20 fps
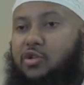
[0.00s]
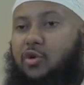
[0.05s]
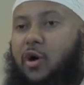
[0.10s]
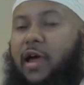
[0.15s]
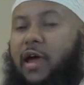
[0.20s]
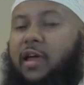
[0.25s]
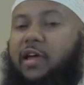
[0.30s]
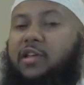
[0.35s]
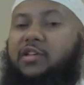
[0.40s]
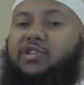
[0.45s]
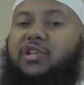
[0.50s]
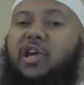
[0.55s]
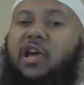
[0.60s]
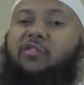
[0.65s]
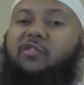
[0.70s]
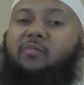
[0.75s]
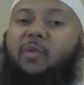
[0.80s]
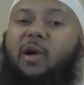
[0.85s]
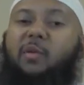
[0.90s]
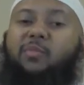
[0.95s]
so I can
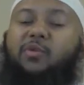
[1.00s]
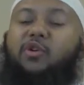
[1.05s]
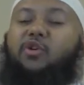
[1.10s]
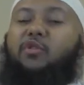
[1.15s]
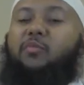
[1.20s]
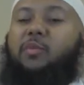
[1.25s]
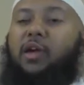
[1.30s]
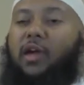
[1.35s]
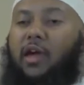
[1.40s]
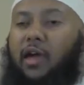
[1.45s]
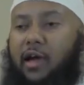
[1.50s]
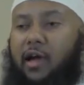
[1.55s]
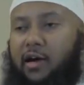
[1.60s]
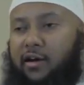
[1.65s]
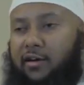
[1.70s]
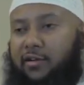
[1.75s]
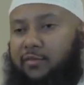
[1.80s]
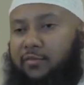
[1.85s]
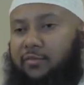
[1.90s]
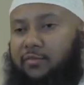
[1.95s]
shave my pubic
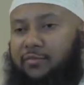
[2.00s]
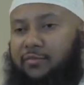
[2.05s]
hair?